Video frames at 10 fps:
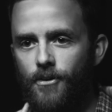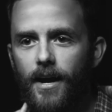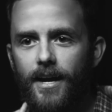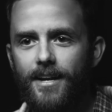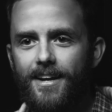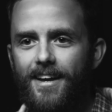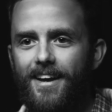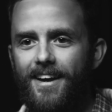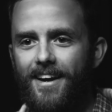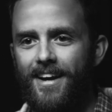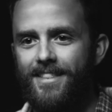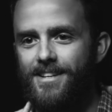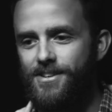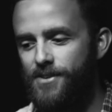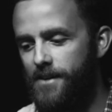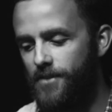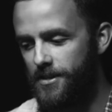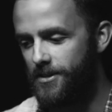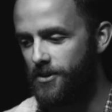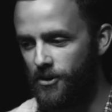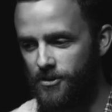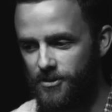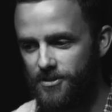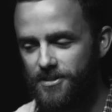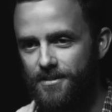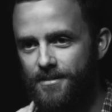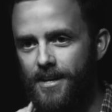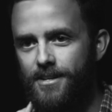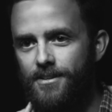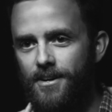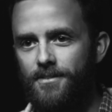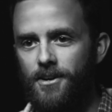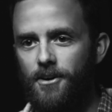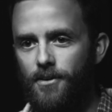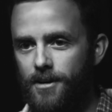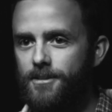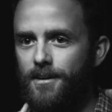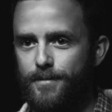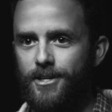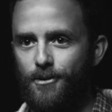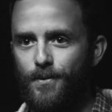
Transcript: great, and then you have all these hurdles that you don't know are coming your